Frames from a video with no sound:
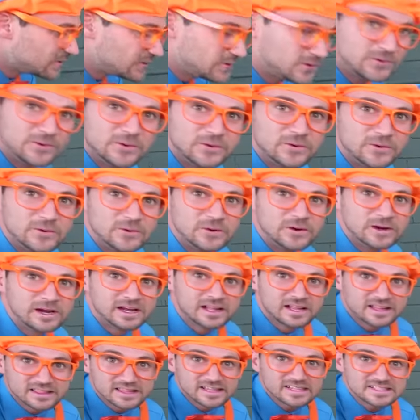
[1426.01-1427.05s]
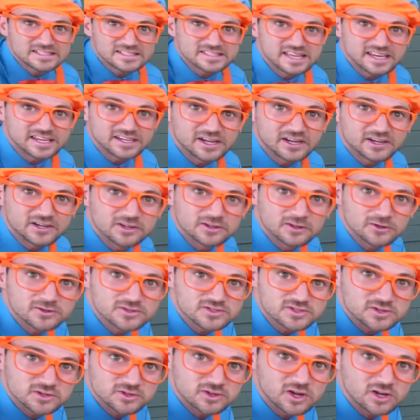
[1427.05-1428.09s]
Ooh, Let's take a
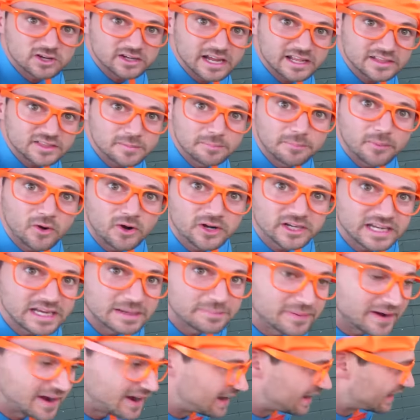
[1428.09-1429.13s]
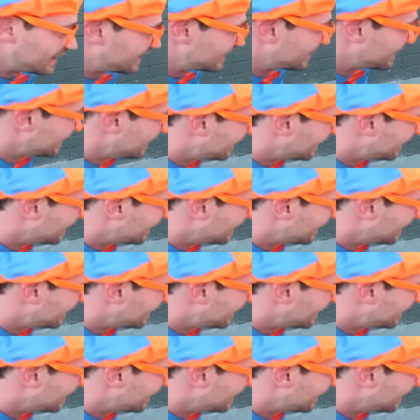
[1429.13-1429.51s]
closer look at the porcupine.